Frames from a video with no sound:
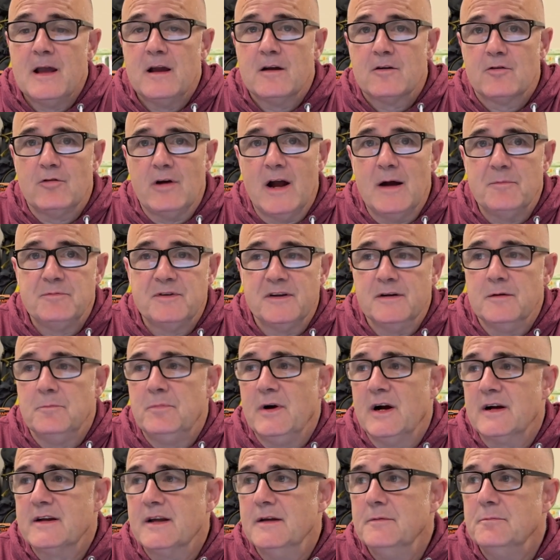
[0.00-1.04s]
Crabs in a
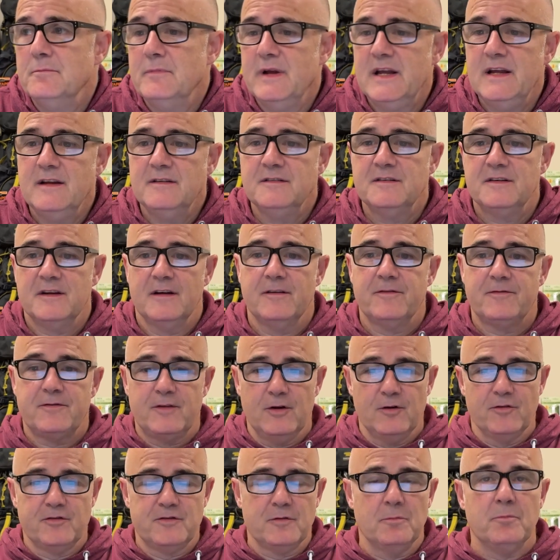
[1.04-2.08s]
bucket means if
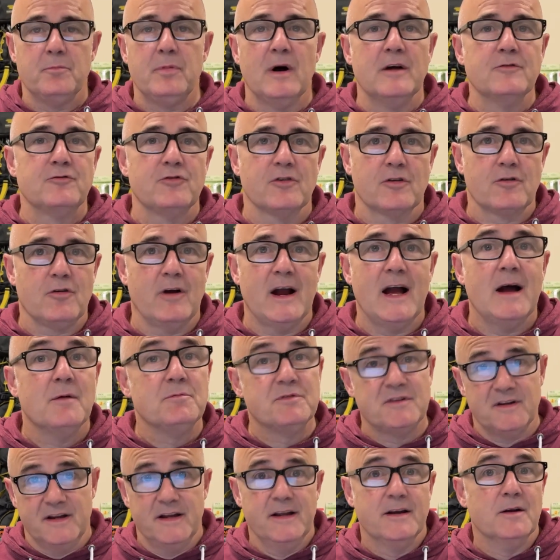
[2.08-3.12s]
there's a bunch of
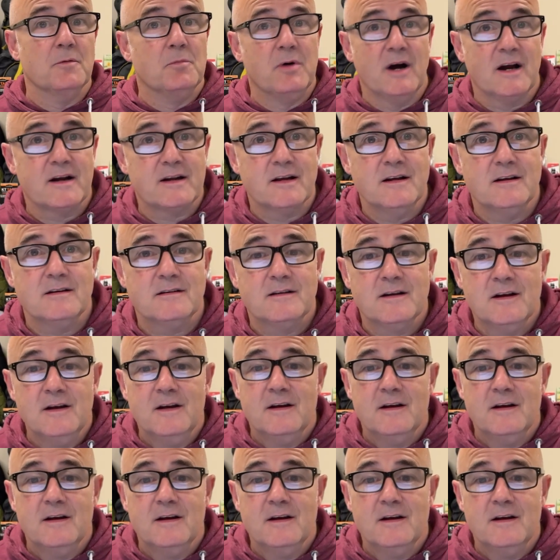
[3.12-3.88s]
crabs in a bucket